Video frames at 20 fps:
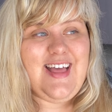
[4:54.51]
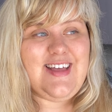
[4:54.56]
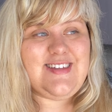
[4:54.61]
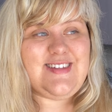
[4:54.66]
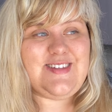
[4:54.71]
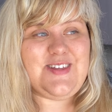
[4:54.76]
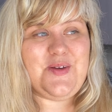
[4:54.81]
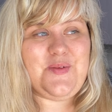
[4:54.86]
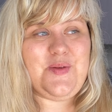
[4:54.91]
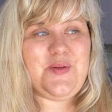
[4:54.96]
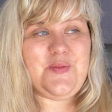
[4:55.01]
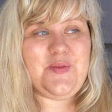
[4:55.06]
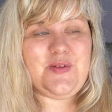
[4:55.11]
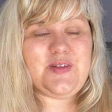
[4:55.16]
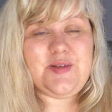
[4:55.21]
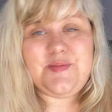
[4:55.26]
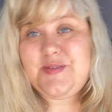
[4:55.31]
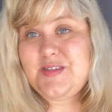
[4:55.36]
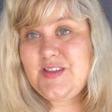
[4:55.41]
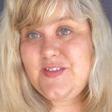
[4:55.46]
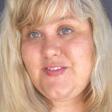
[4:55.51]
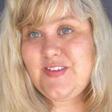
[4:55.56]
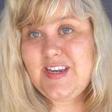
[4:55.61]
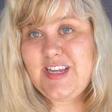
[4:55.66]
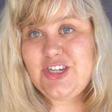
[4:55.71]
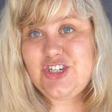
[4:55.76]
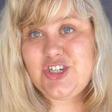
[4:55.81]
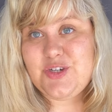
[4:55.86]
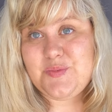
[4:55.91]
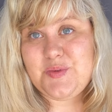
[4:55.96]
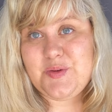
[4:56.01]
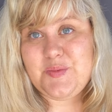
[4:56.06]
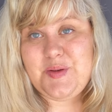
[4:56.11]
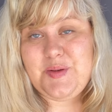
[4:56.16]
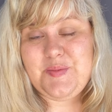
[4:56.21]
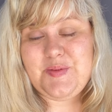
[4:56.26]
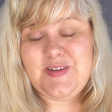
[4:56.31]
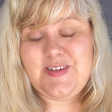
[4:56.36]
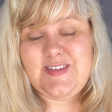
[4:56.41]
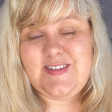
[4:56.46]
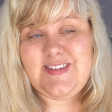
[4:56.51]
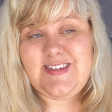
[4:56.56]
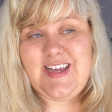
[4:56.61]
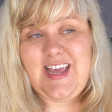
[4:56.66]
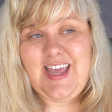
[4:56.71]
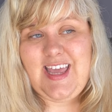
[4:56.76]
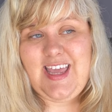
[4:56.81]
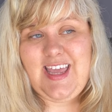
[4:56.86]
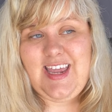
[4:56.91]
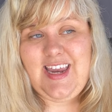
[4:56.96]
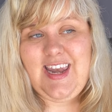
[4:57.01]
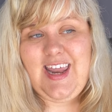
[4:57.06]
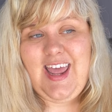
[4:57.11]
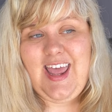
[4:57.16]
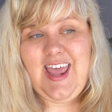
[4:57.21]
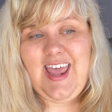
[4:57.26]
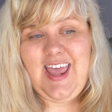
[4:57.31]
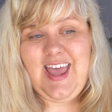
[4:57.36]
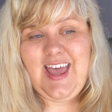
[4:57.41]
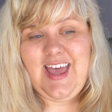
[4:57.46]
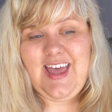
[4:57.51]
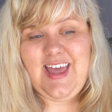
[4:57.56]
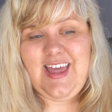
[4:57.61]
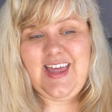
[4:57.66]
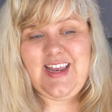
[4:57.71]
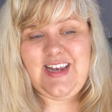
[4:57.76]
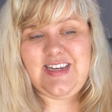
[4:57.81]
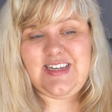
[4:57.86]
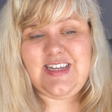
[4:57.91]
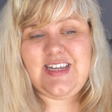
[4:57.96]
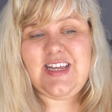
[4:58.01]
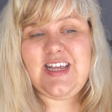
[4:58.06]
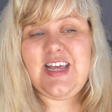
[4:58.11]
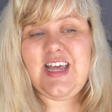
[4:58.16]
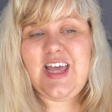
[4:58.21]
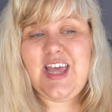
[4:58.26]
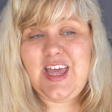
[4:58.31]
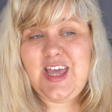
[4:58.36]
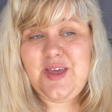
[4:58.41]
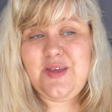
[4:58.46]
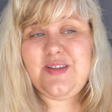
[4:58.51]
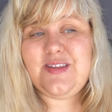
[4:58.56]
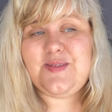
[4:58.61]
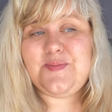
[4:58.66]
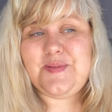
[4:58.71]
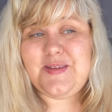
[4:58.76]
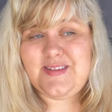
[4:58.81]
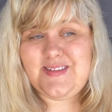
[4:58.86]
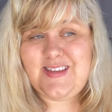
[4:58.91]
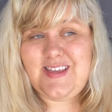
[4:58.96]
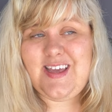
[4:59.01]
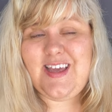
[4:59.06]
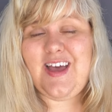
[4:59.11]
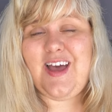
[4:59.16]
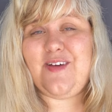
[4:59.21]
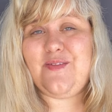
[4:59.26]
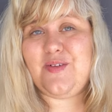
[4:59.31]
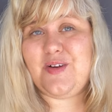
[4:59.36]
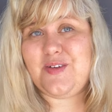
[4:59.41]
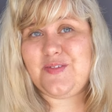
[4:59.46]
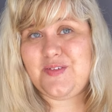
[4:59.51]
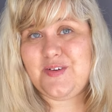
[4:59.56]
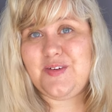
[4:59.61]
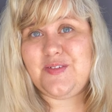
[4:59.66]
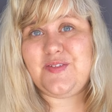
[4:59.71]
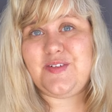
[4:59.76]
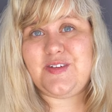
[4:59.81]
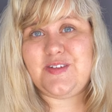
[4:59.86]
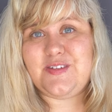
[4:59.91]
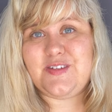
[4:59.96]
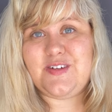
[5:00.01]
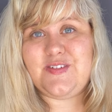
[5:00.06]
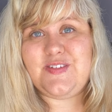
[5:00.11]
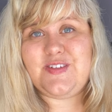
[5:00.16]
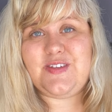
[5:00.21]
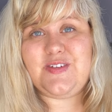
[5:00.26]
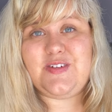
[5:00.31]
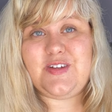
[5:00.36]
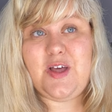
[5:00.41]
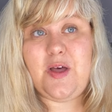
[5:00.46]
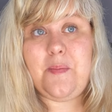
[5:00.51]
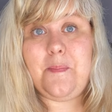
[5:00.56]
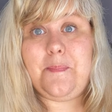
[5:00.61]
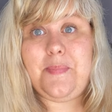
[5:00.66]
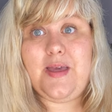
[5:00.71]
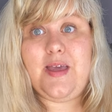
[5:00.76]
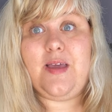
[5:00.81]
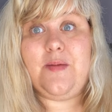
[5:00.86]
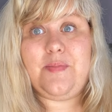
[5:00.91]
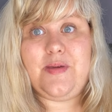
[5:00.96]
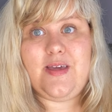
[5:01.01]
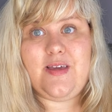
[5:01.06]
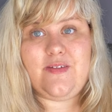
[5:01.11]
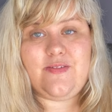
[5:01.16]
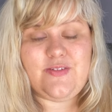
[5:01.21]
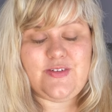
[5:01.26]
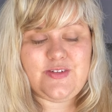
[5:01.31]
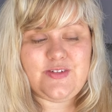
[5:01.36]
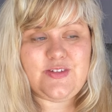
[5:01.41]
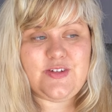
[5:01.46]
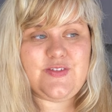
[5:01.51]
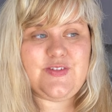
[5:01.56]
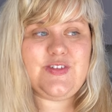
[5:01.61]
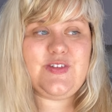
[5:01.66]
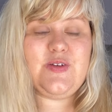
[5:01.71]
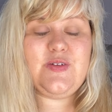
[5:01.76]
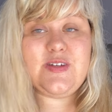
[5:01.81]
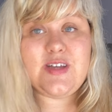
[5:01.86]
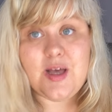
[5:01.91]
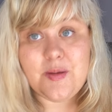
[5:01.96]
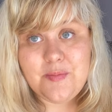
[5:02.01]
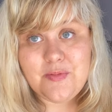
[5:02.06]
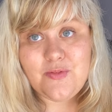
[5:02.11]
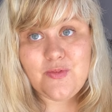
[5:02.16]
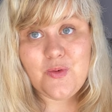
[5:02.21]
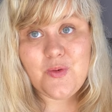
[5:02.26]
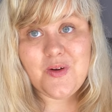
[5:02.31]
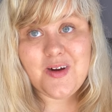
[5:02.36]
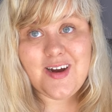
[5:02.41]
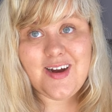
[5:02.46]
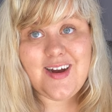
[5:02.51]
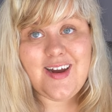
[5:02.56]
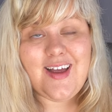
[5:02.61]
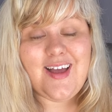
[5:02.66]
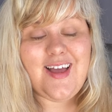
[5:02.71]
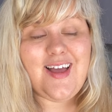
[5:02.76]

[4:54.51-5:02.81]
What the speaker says: So we rolled up to the Venetian where we were staying, and It's busy. I've worked for a full service hotel, big full service hotel before.